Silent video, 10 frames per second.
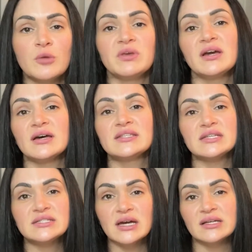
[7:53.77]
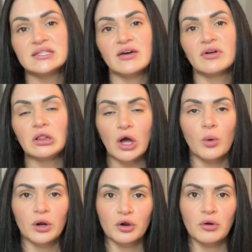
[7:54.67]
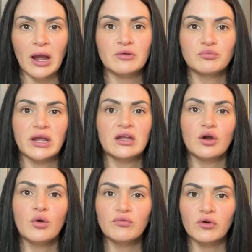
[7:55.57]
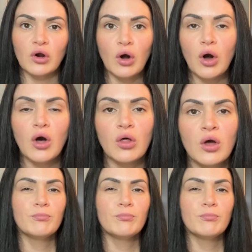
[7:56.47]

because it does have a lower crime rate overall.